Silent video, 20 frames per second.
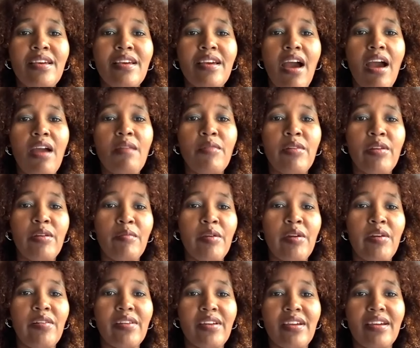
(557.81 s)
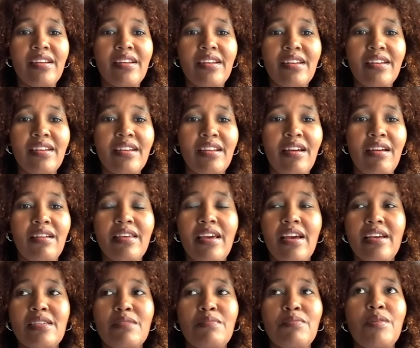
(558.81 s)
I'm an American. Yeah,
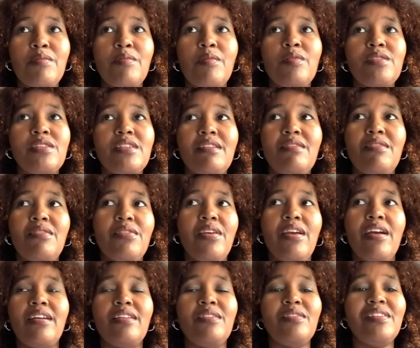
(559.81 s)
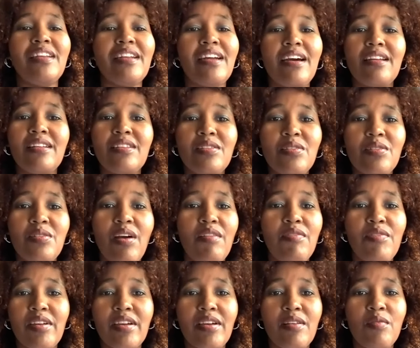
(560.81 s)
some people will say, "Oh, yeah, and you're not, you're
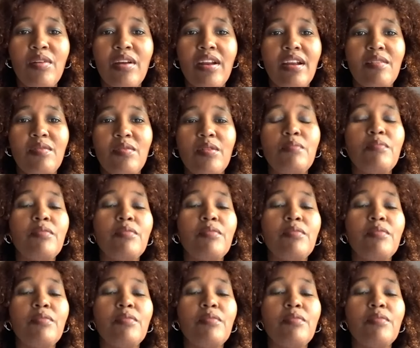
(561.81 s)
African, whatever."